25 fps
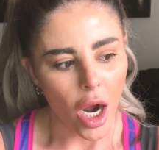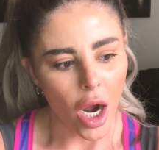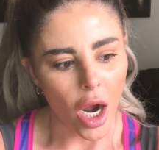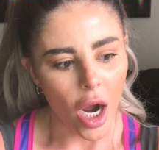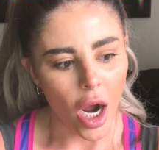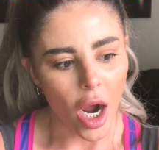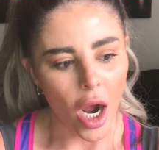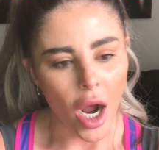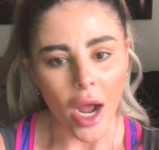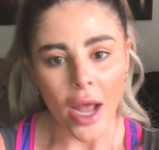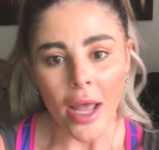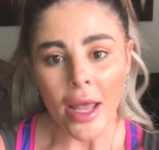
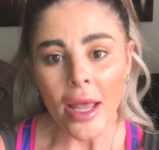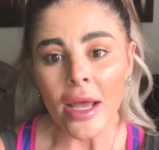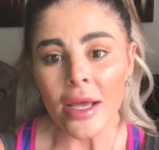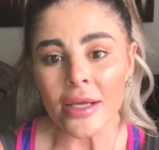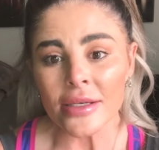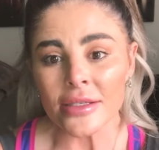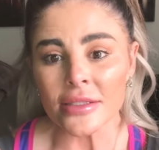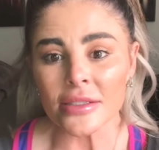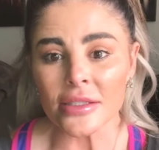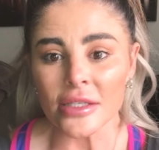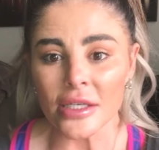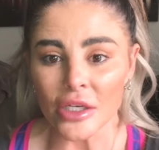I had
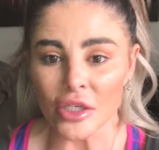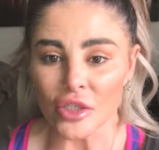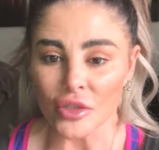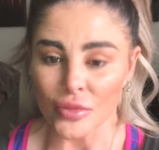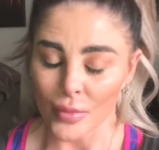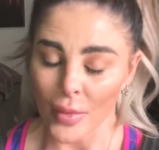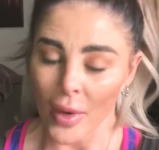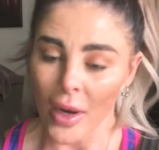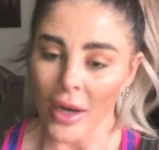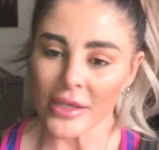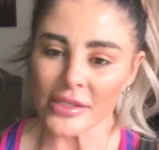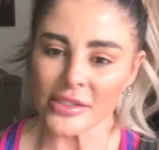to teach
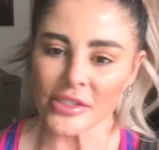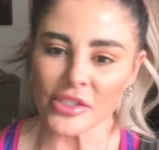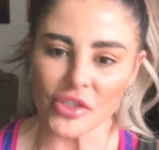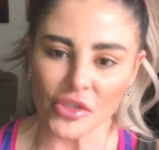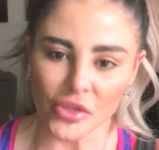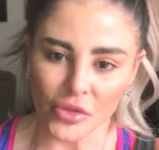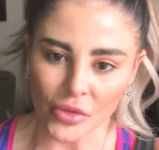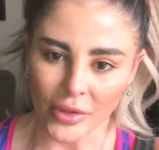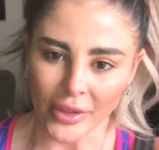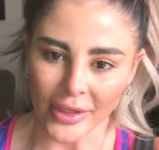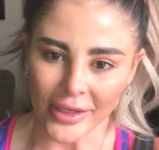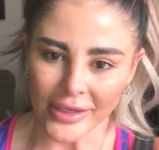my
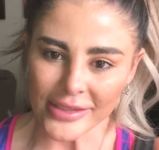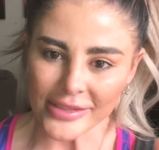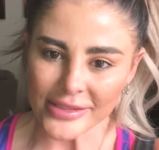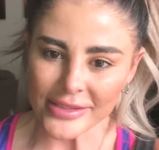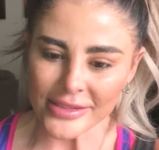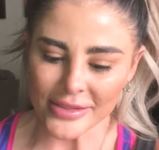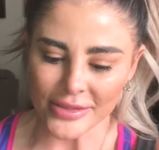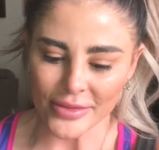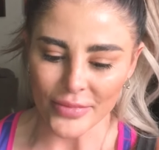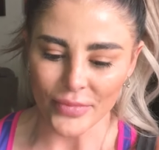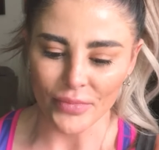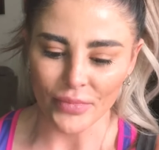
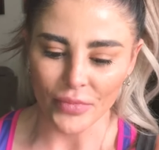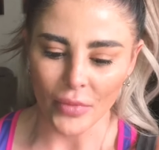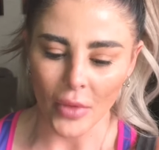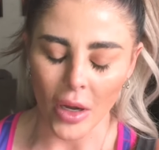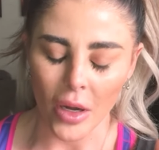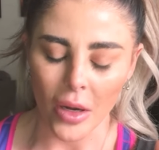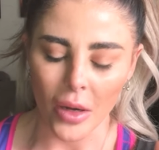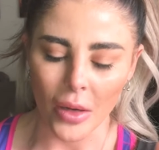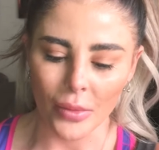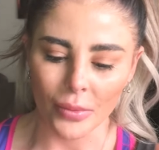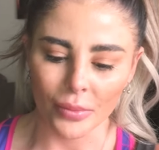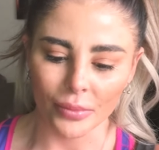students
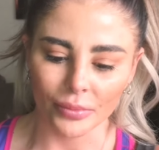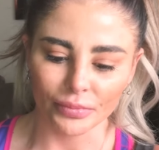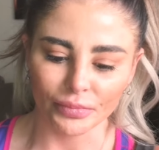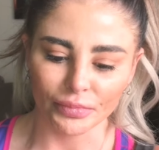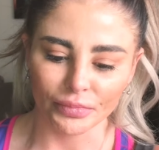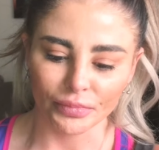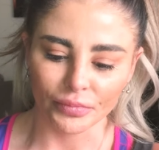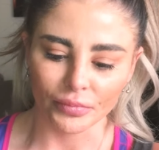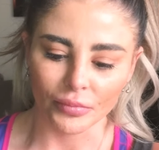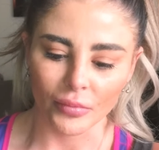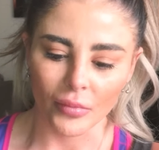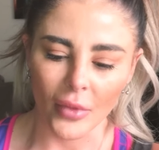a
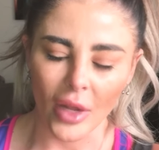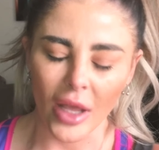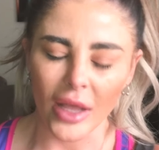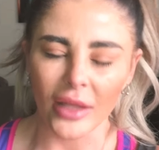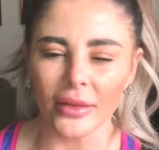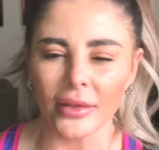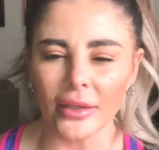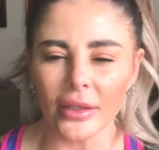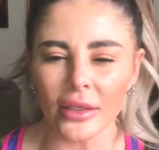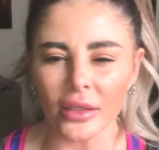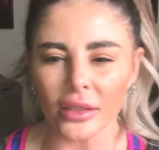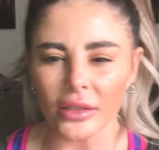
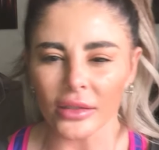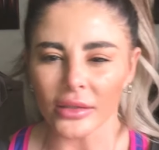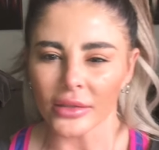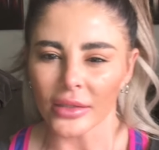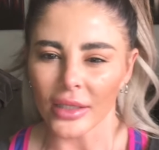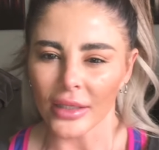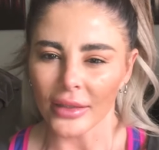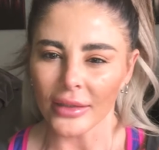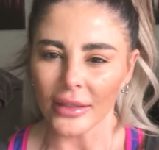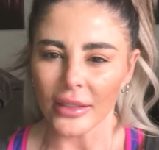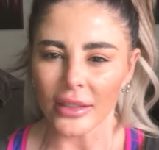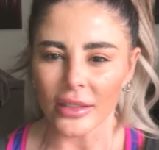
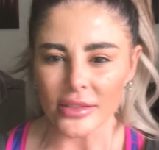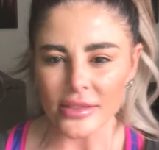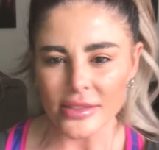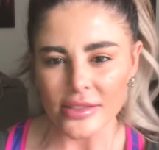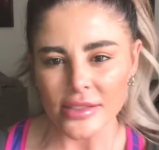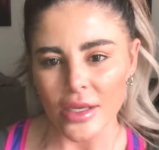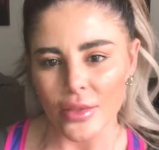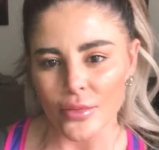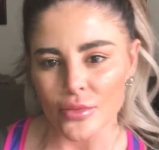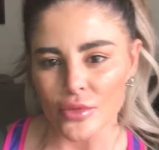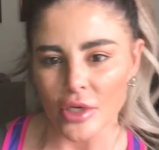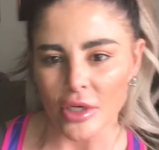little
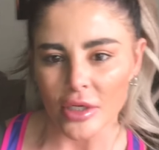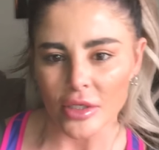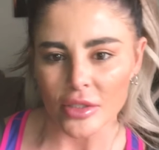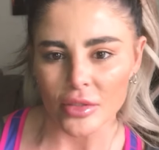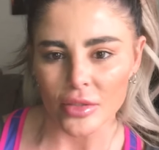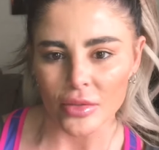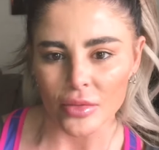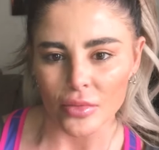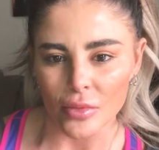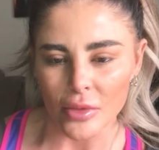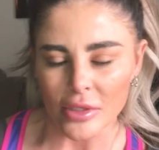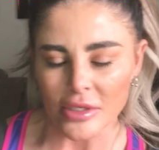subject
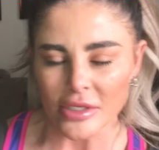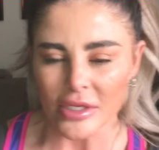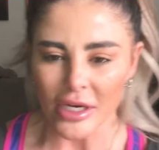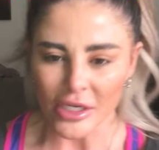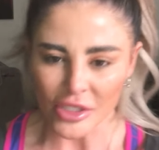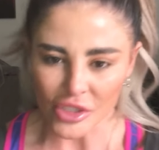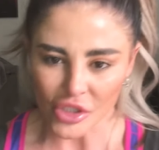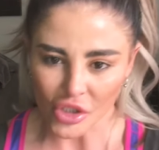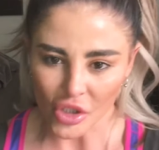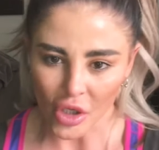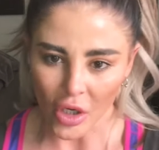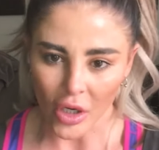we
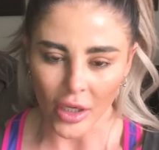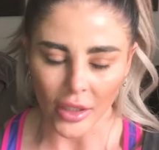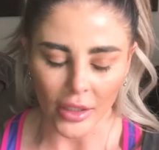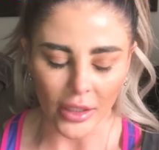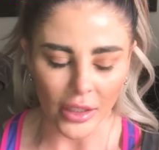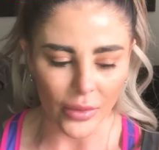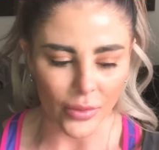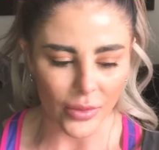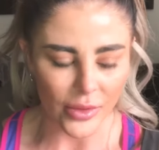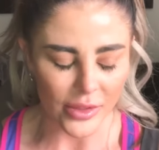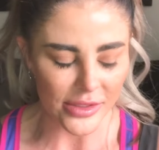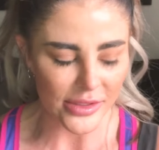touched on.
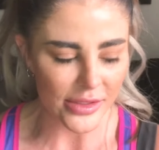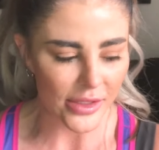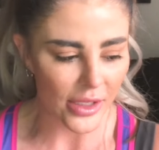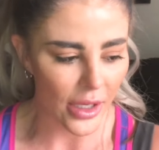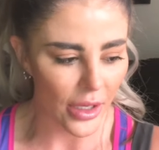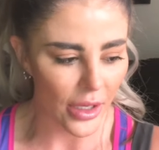It was